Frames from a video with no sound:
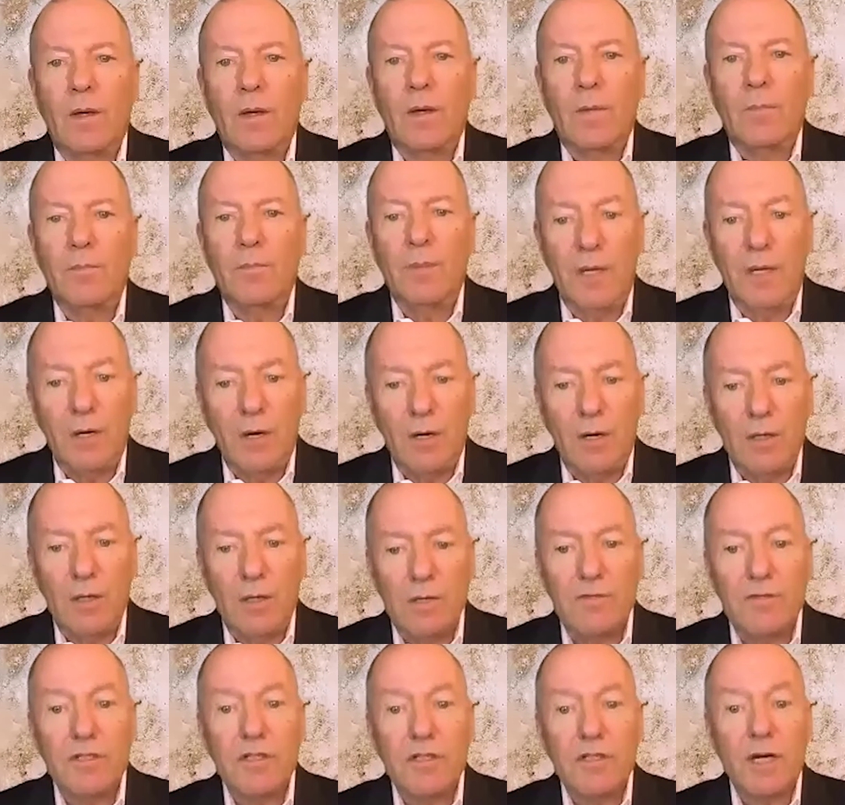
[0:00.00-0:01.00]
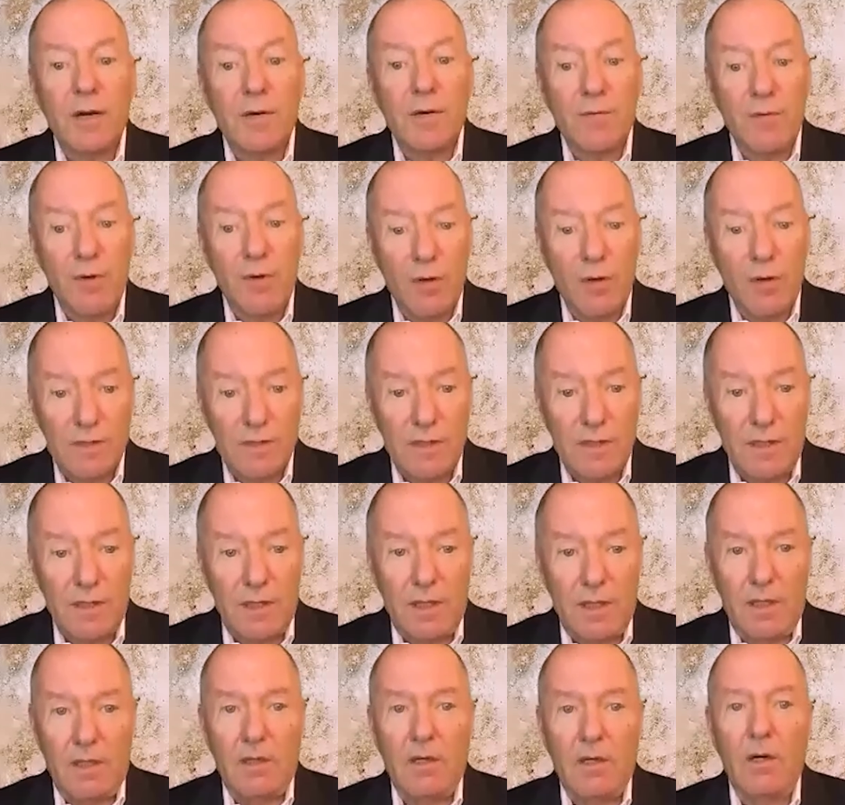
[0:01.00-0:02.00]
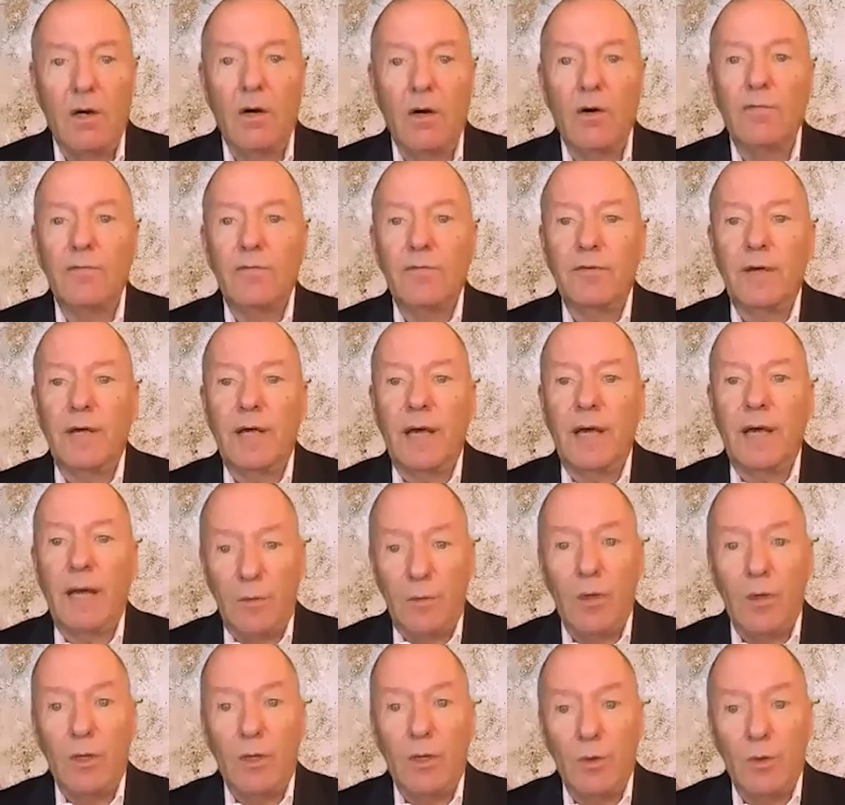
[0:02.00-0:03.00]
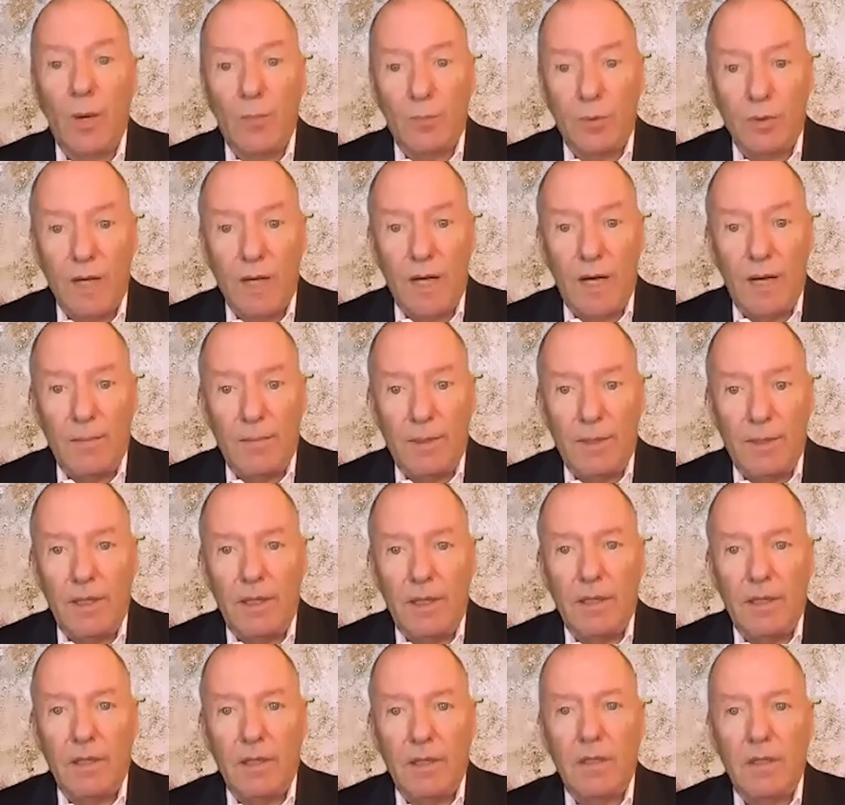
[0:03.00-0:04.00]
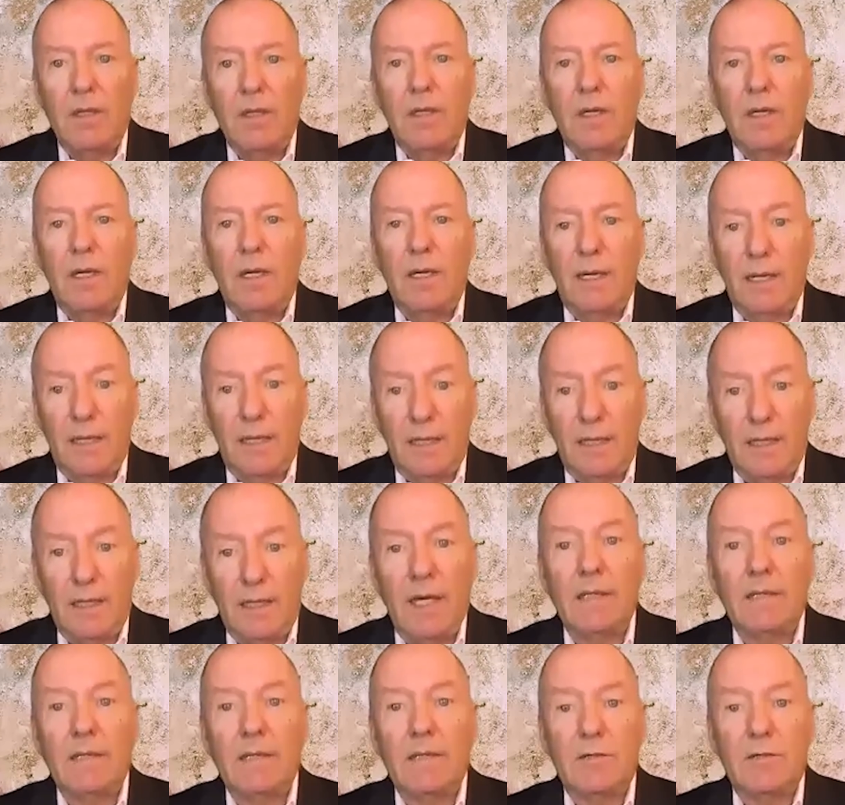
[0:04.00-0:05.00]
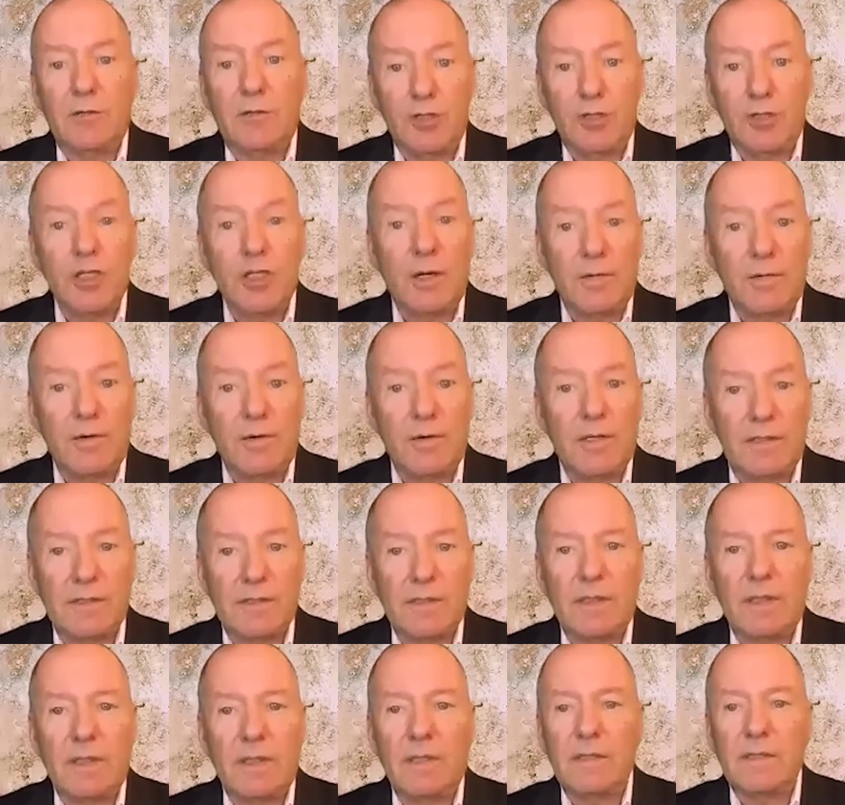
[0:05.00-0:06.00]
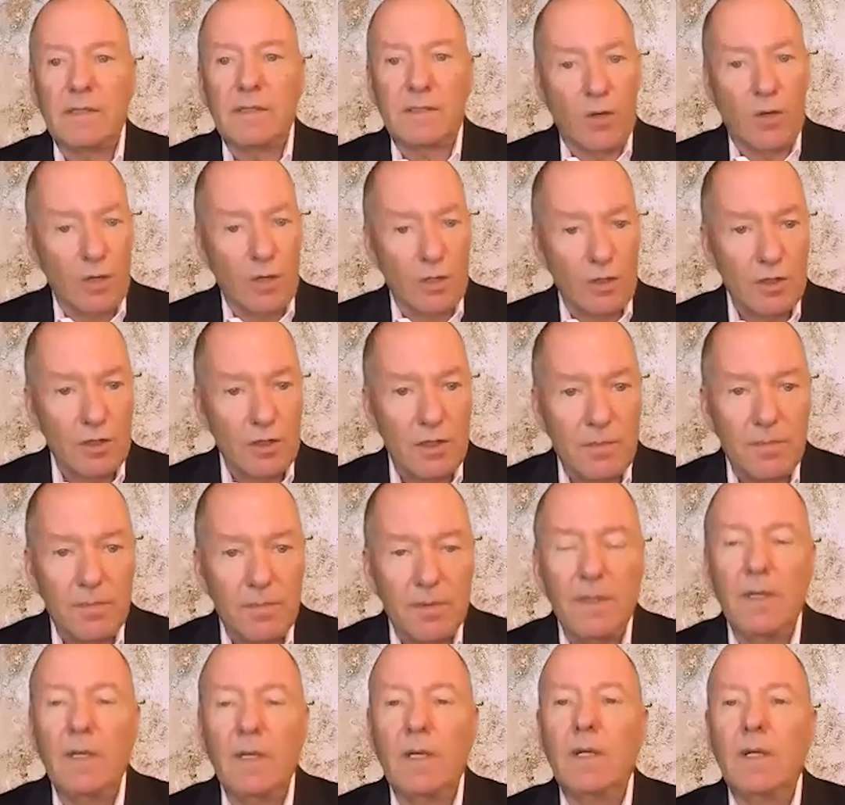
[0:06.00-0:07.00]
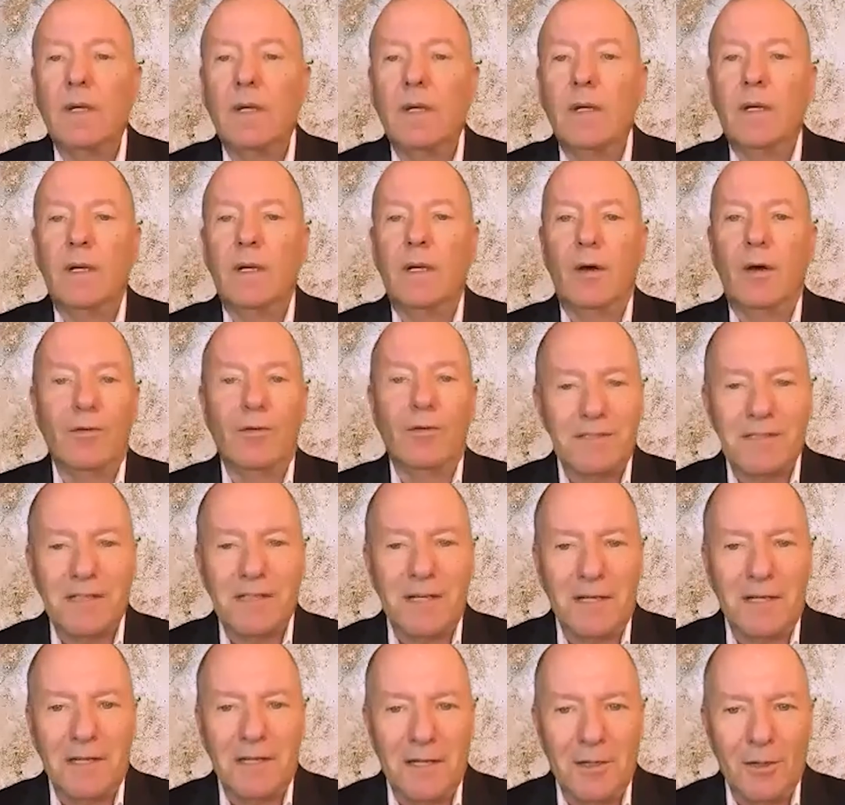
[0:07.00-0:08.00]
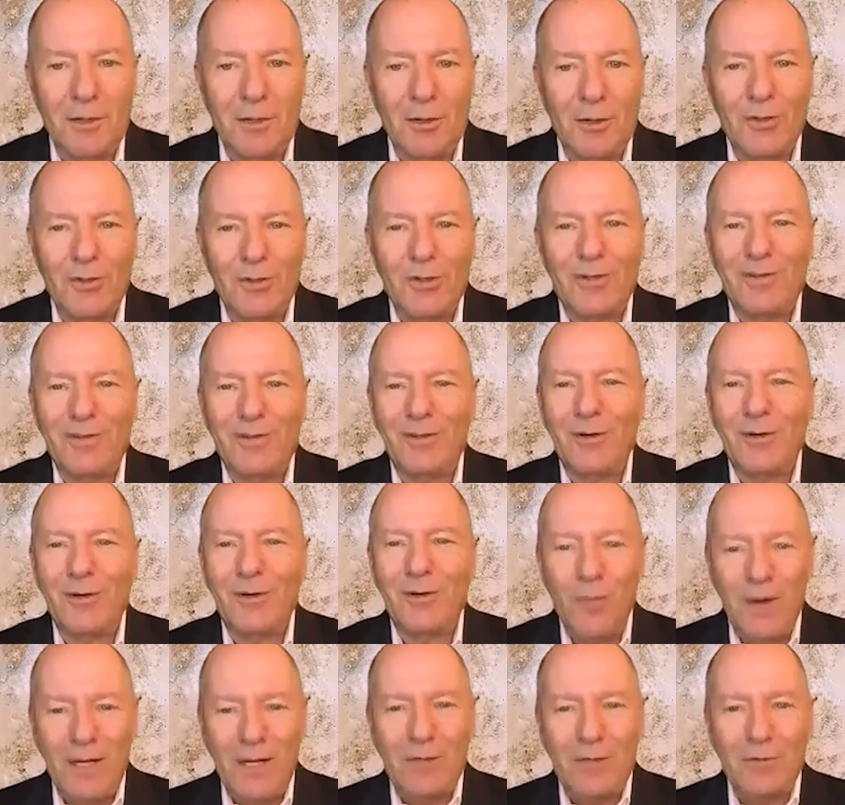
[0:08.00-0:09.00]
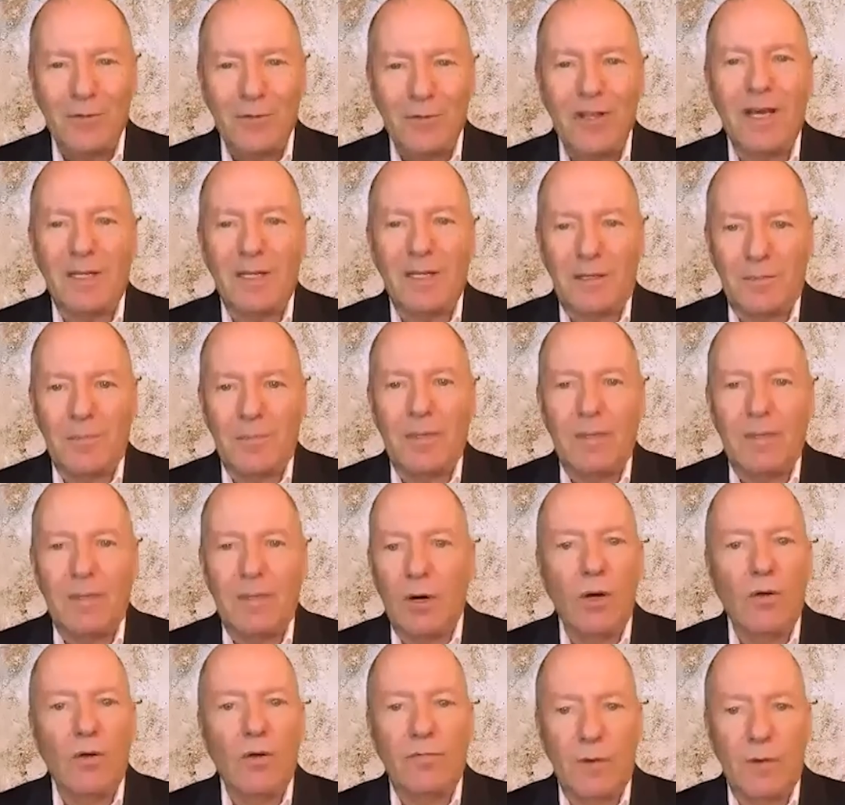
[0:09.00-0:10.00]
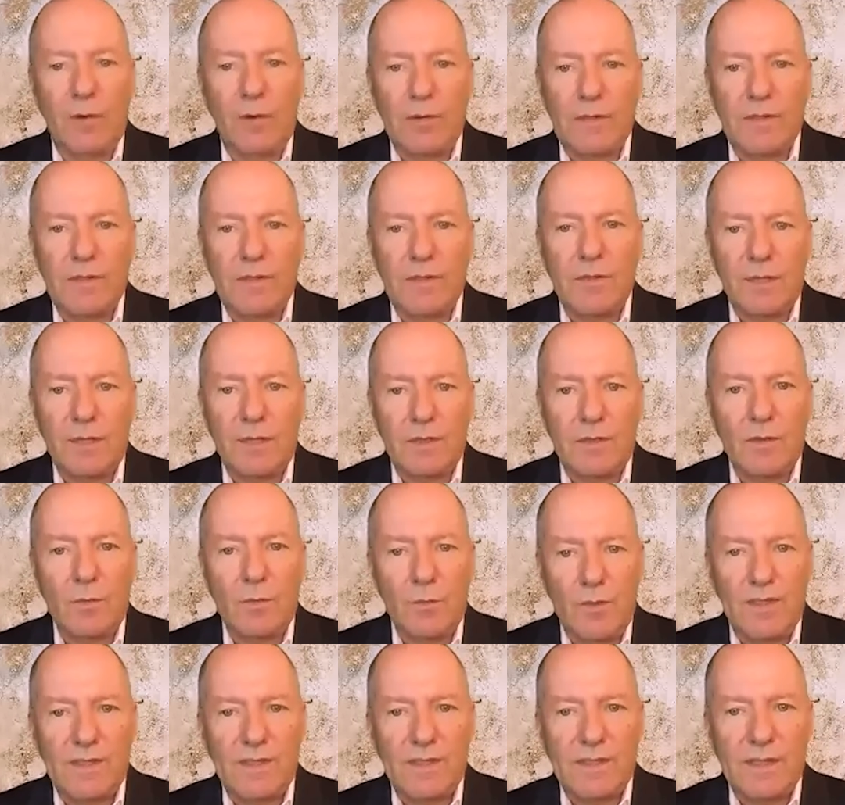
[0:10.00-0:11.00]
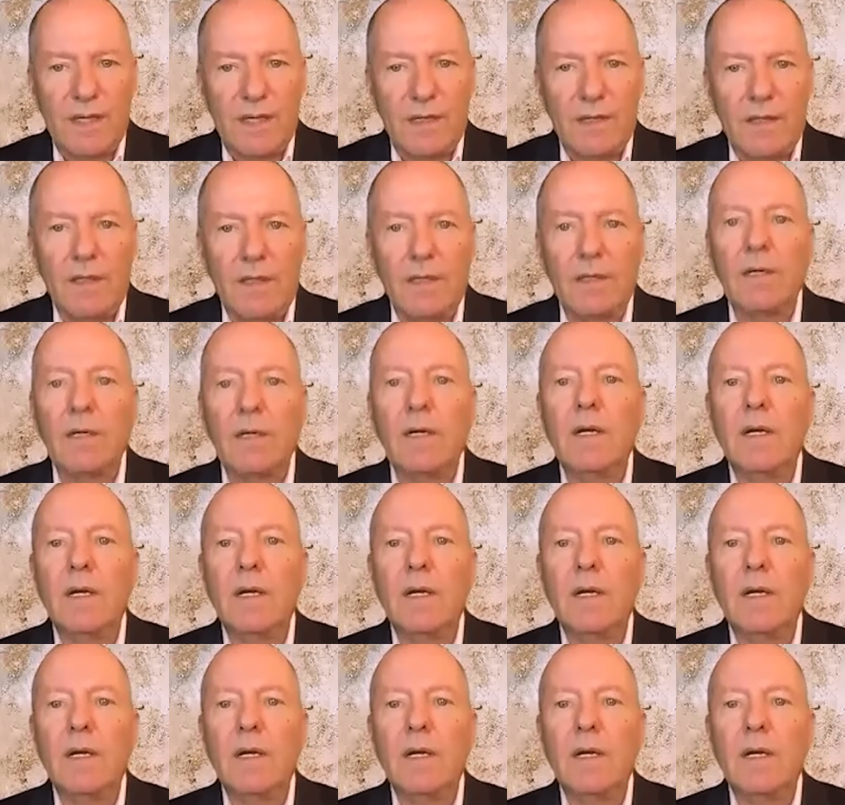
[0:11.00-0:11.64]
because of generosity of NYU Abu Dhabi, they get generous scholarship. Obviously, they don't commit to that, but all of our students, when we send there,